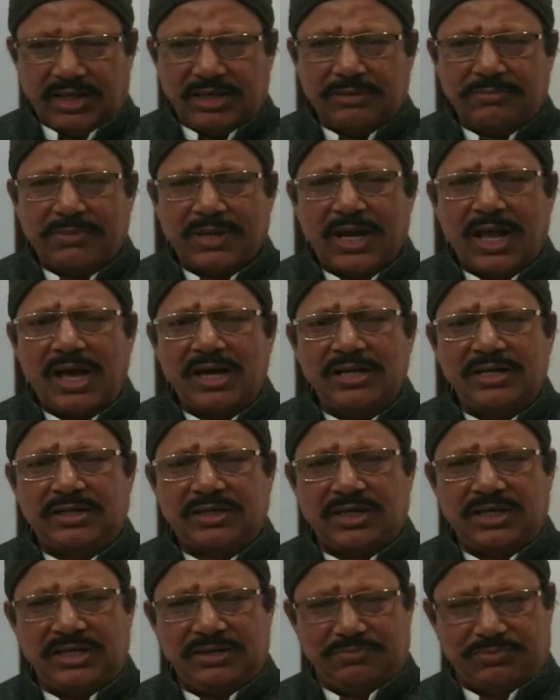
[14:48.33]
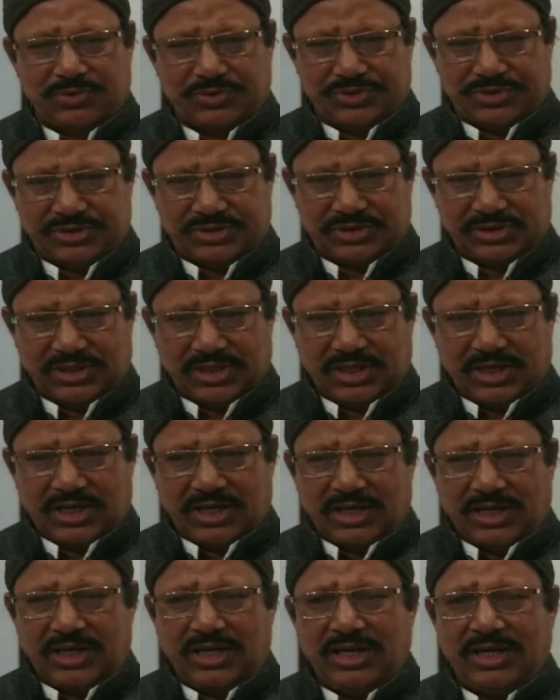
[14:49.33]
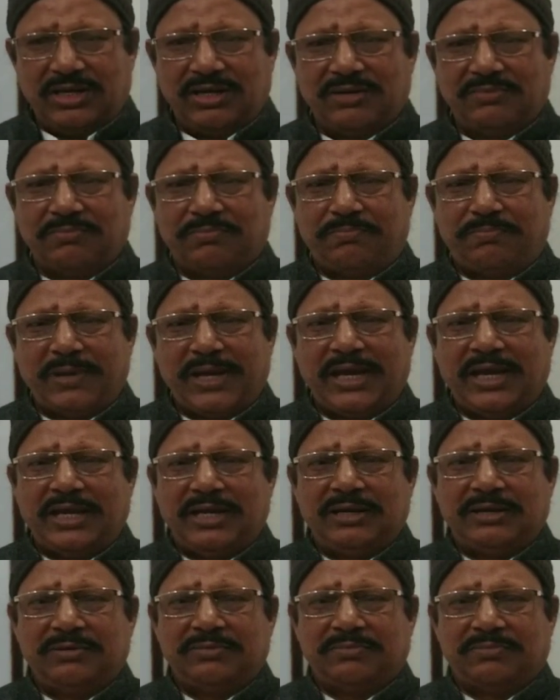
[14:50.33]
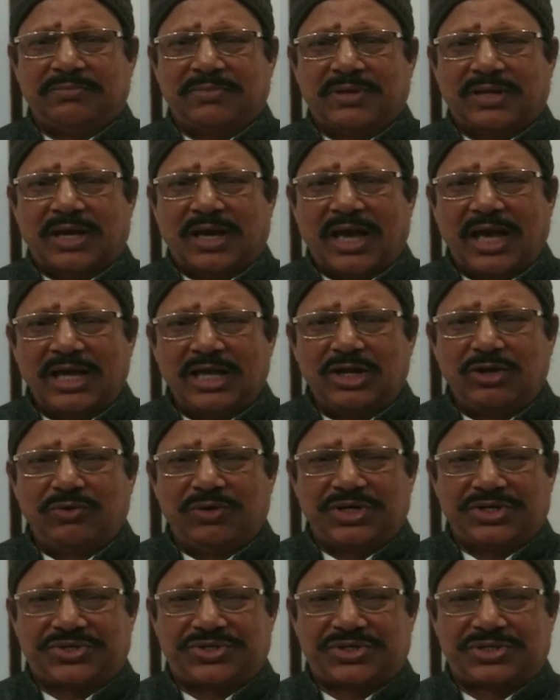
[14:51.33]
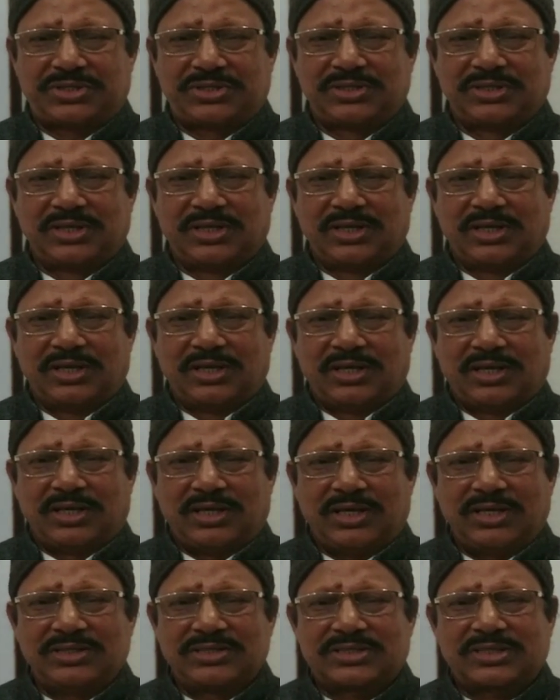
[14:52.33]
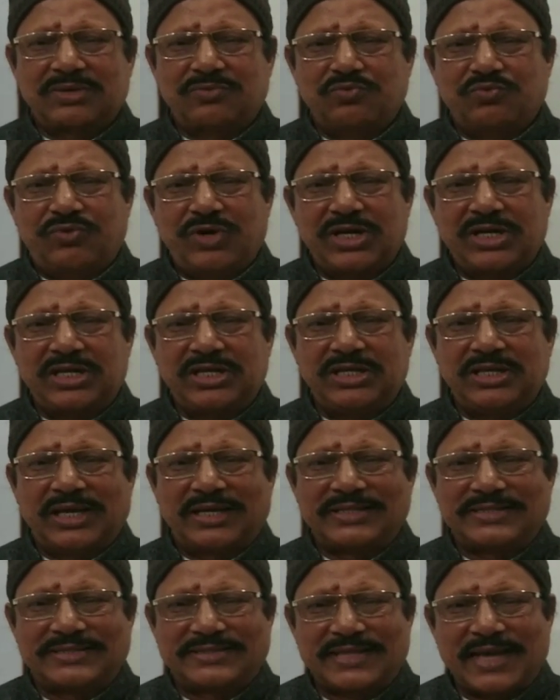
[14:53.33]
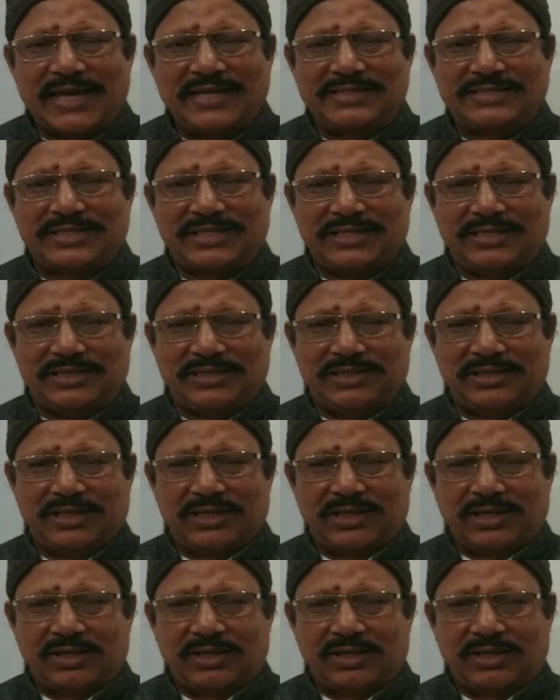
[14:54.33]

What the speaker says: in melancholy mood, in pain, anguish, in some worry, anxiety,